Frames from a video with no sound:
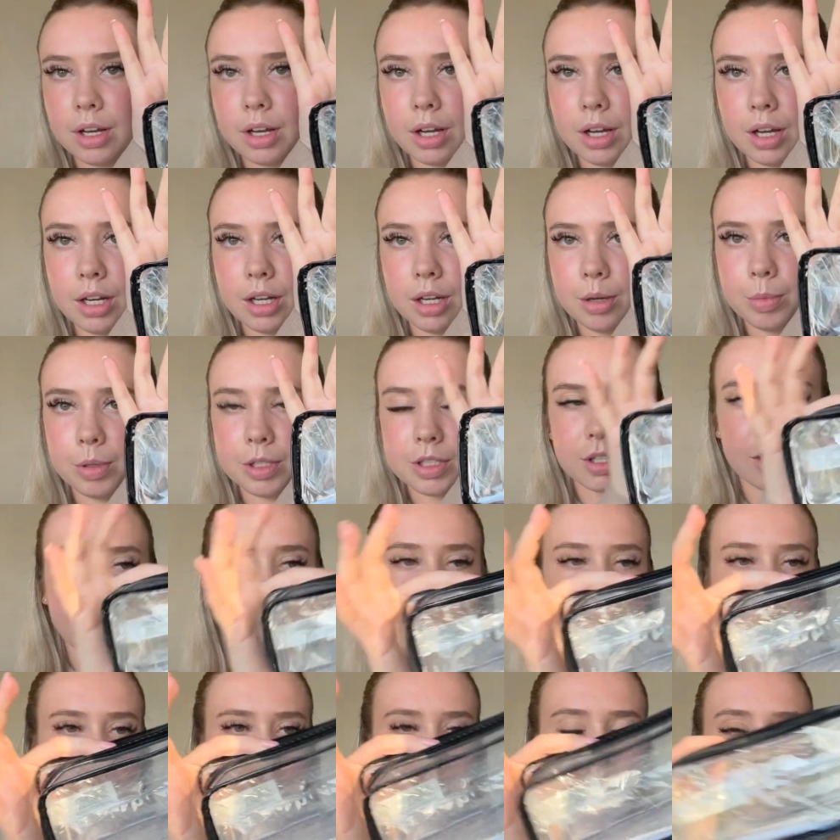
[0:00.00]
a little bit
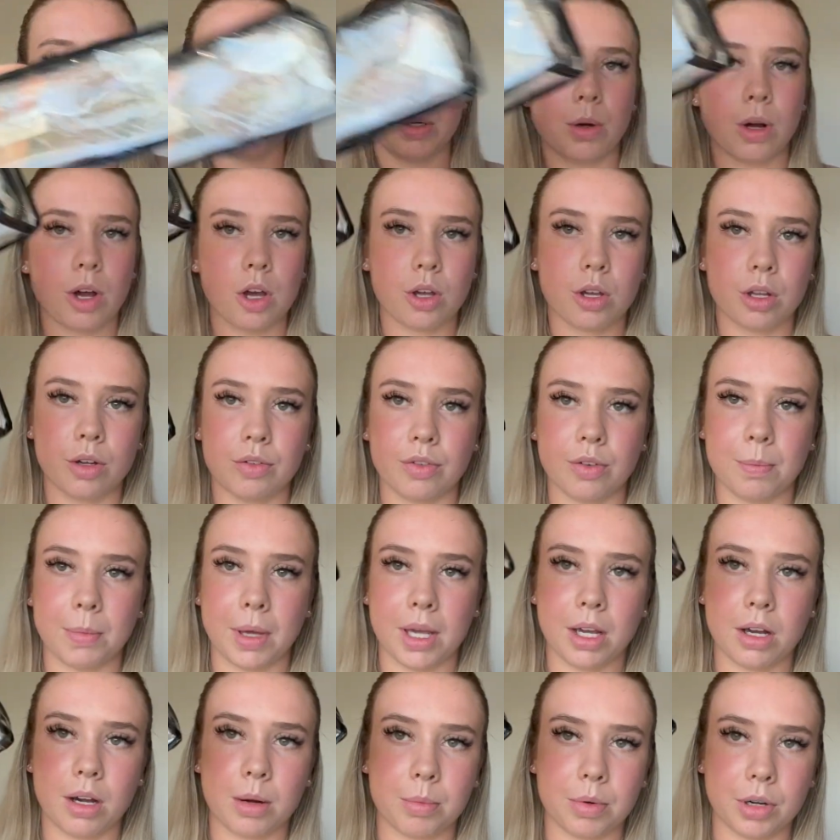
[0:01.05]
tiny this would be quite good for makeup